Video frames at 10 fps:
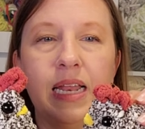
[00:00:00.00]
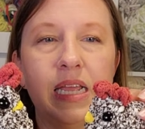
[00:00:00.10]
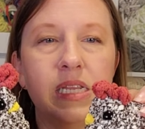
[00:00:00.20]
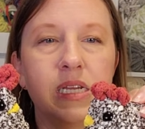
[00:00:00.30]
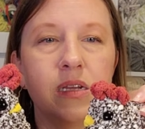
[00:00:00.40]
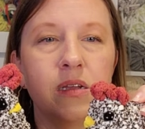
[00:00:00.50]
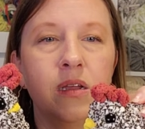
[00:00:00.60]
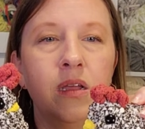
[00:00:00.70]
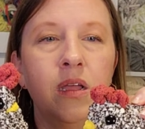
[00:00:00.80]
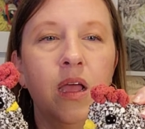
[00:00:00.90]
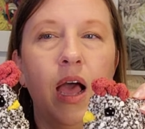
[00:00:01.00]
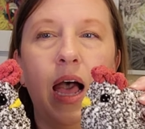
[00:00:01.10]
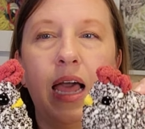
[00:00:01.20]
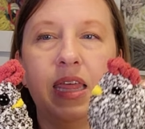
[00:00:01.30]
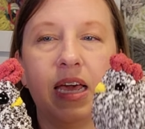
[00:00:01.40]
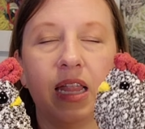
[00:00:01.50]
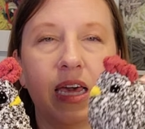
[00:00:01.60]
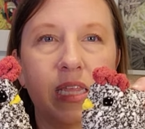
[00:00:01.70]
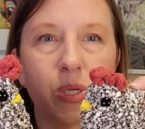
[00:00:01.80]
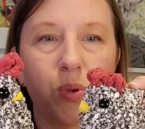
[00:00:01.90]
I think I
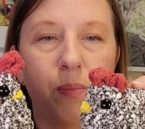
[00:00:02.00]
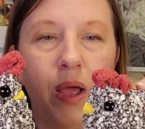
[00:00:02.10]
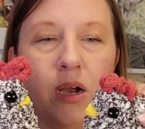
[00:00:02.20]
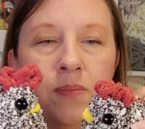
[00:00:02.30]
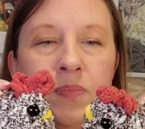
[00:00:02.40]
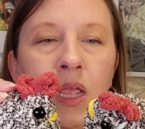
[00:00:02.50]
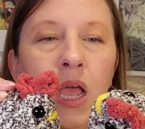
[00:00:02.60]
like this one better.